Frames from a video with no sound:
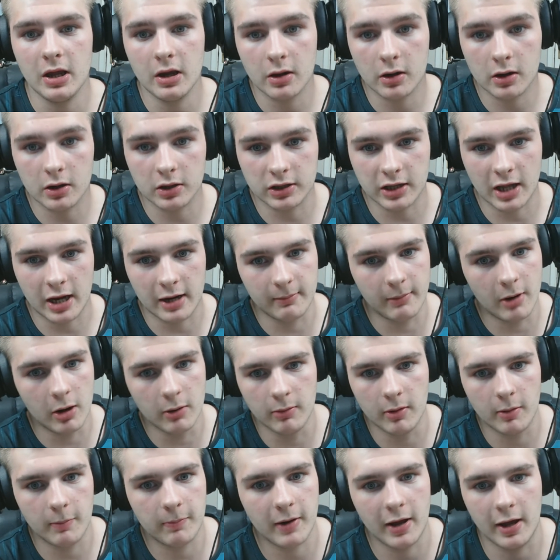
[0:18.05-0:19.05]
because at the
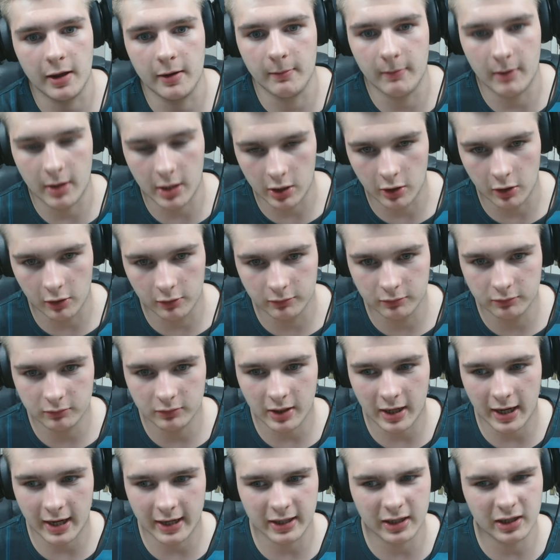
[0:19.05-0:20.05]
moment I'm playing on my own,
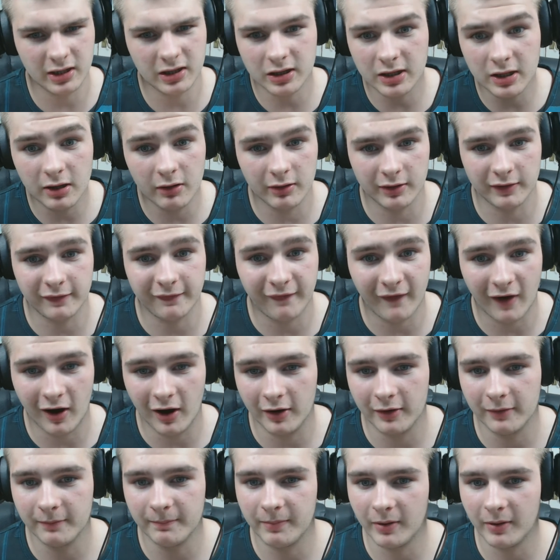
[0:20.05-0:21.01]
and it's still as fun.